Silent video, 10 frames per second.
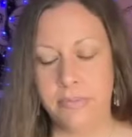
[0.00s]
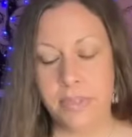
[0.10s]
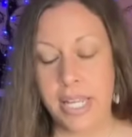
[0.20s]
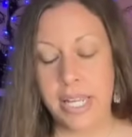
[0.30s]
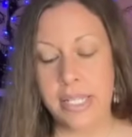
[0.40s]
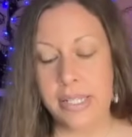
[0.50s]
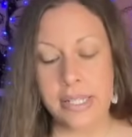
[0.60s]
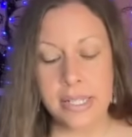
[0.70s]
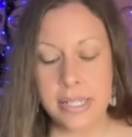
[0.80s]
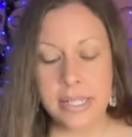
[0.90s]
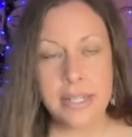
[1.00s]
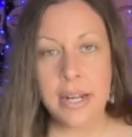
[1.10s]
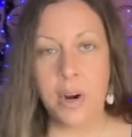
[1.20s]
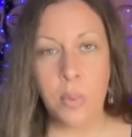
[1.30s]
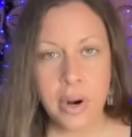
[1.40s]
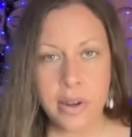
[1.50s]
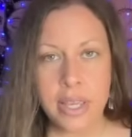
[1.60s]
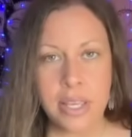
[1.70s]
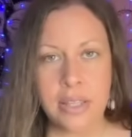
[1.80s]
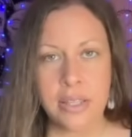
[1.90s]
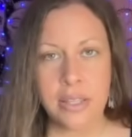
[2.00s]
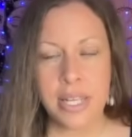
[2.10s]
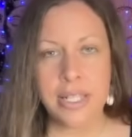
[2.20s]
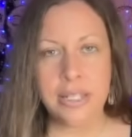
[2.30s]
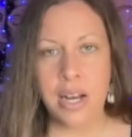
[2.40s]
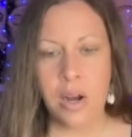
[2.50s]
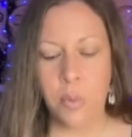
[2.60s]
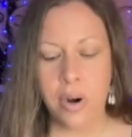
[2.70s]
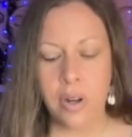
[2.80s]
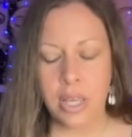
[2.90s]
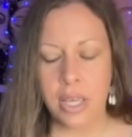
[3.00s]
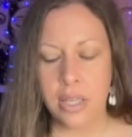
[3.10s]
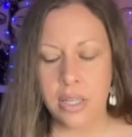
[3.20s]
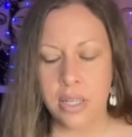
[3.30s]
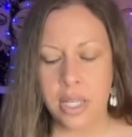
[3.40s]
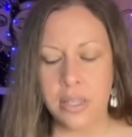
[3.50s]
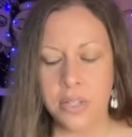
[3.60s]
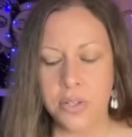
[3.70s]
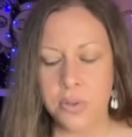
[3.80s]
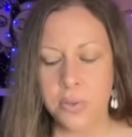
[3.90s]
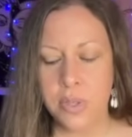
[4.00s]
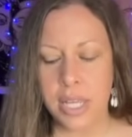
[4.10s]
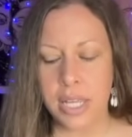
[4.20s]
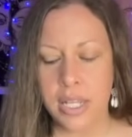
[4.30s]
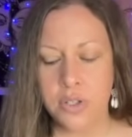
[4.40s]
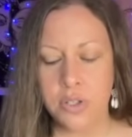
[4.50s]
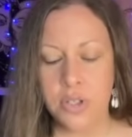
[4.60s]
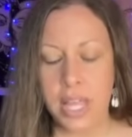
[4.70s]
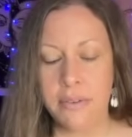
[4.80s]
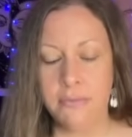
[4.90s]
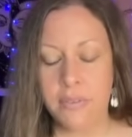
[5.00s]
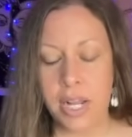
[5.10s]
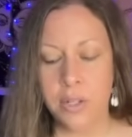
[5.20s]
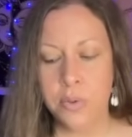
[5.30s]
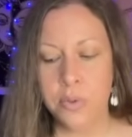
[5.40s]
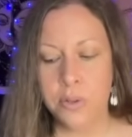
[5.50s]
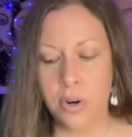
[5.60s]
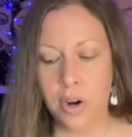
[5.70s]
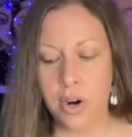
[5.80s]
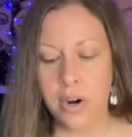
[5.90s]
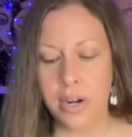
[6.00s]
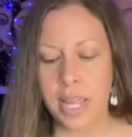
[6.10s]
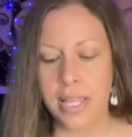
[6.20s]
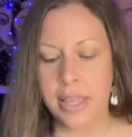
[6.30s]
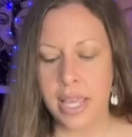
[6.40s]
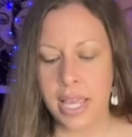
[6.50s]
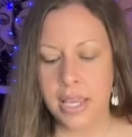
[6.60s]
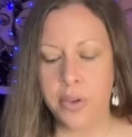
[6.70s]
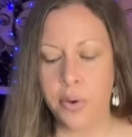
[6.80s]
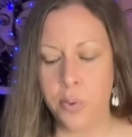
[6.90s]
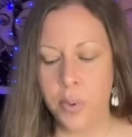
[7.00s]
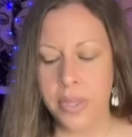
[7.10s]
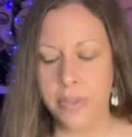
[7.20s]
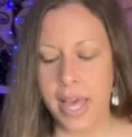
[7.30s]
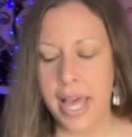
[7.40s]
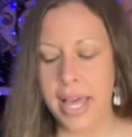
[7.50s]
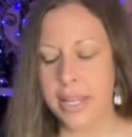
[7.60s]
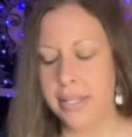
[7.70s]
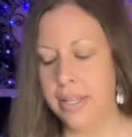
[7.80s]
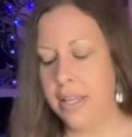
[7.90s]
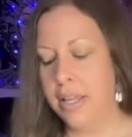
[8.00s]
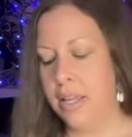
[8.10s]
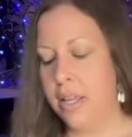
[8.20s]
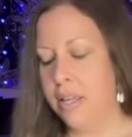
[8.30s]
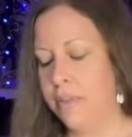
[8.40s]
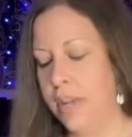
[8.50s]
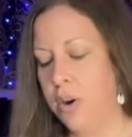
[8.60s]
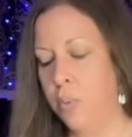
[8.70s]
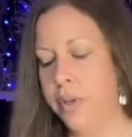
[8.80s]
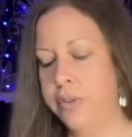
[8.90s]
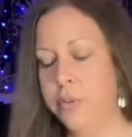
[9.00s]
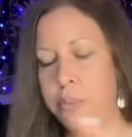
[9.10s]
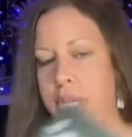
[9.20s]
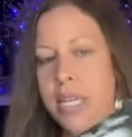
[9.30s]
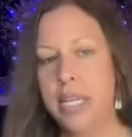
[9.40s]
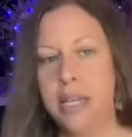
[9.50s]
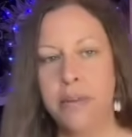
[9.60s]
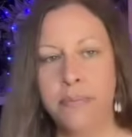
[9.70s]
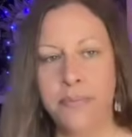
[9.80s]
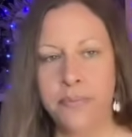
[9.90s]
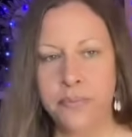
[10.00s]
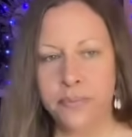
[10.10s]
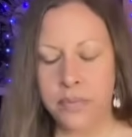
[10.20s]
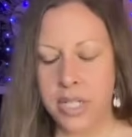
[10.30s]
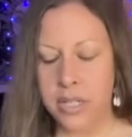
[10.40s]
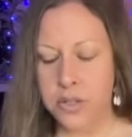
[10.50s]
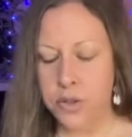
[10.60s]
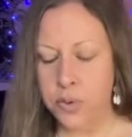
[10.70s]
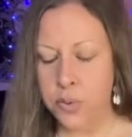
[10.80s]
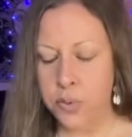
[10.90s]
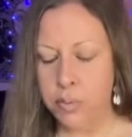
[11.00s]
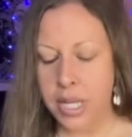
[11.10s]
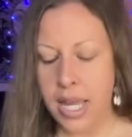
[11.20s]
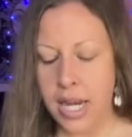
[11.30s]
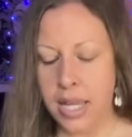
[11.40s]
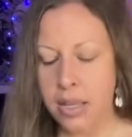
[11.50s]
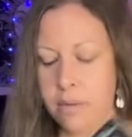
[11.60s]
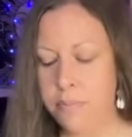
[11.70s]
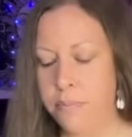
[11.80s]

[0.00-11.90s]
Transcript: It's not working. It's not working. And the sooner that they follow their heart and they go with that, there will be this new beginning.